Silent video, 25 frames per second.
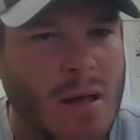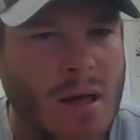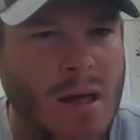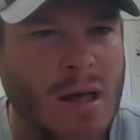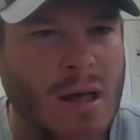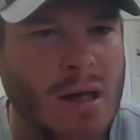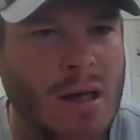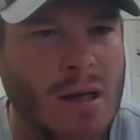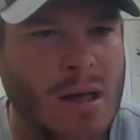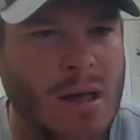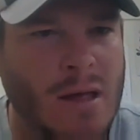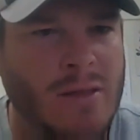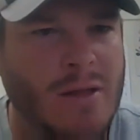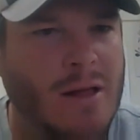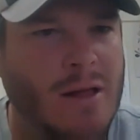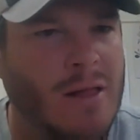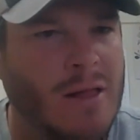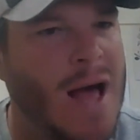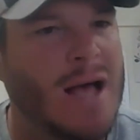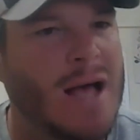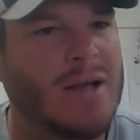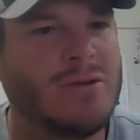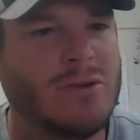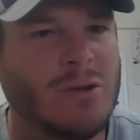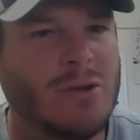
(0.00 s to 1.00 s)
in the
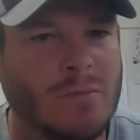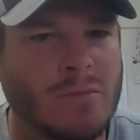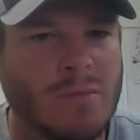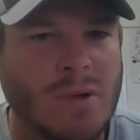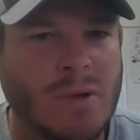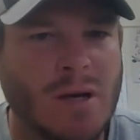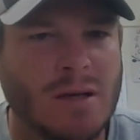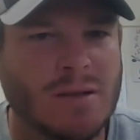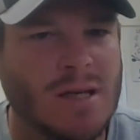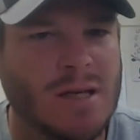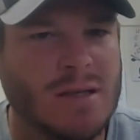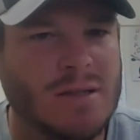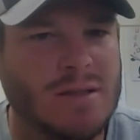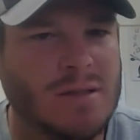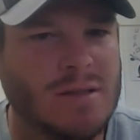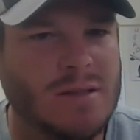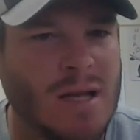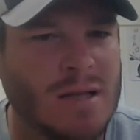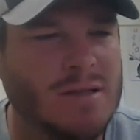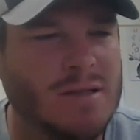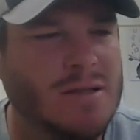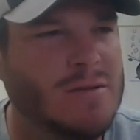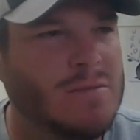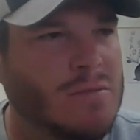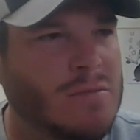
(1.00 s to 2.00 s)
classroom because that's
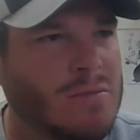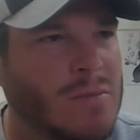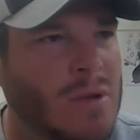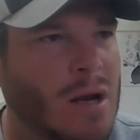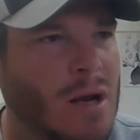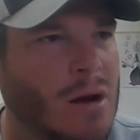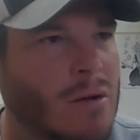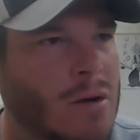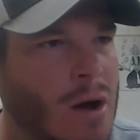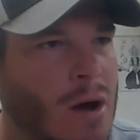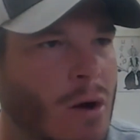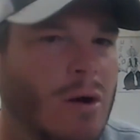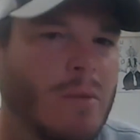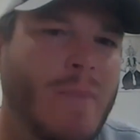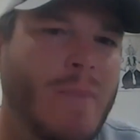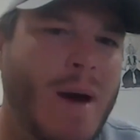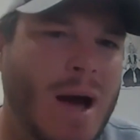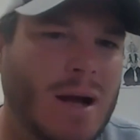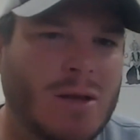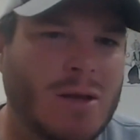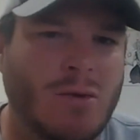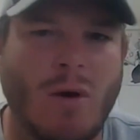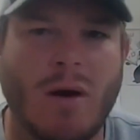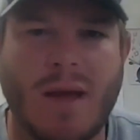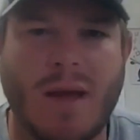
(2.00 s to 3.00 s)
that's you know going
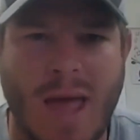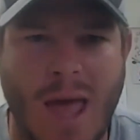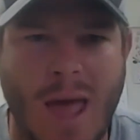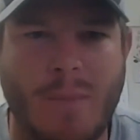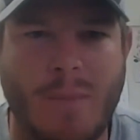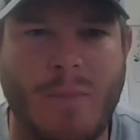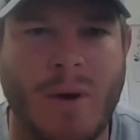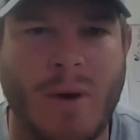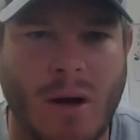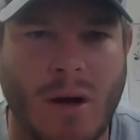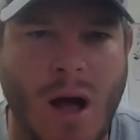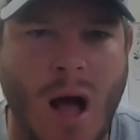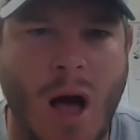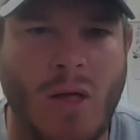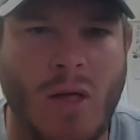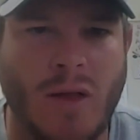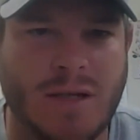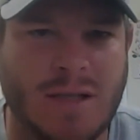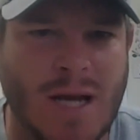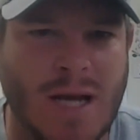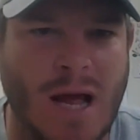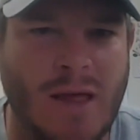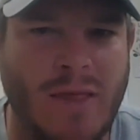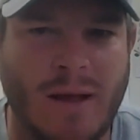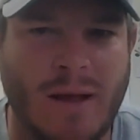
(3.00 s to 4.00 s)
back to our camp on our
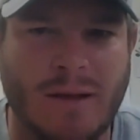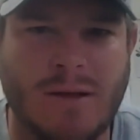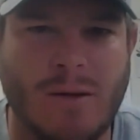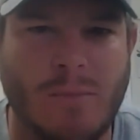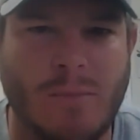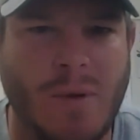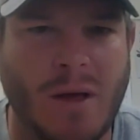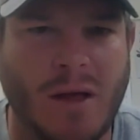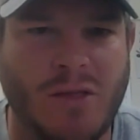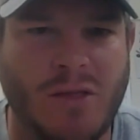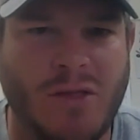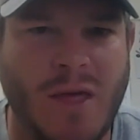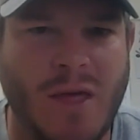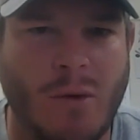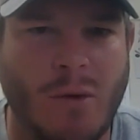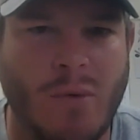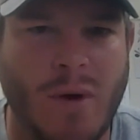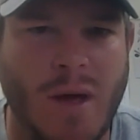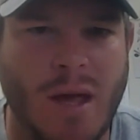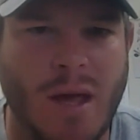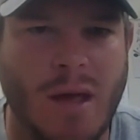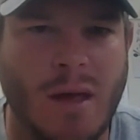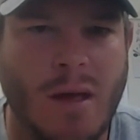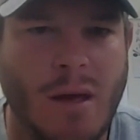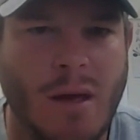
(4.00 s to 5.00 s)
college night that's a big thing
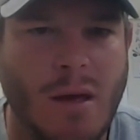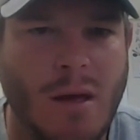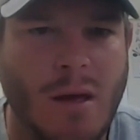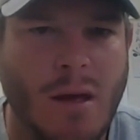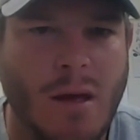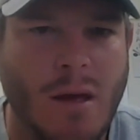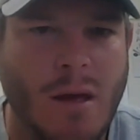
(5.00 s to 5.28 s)
we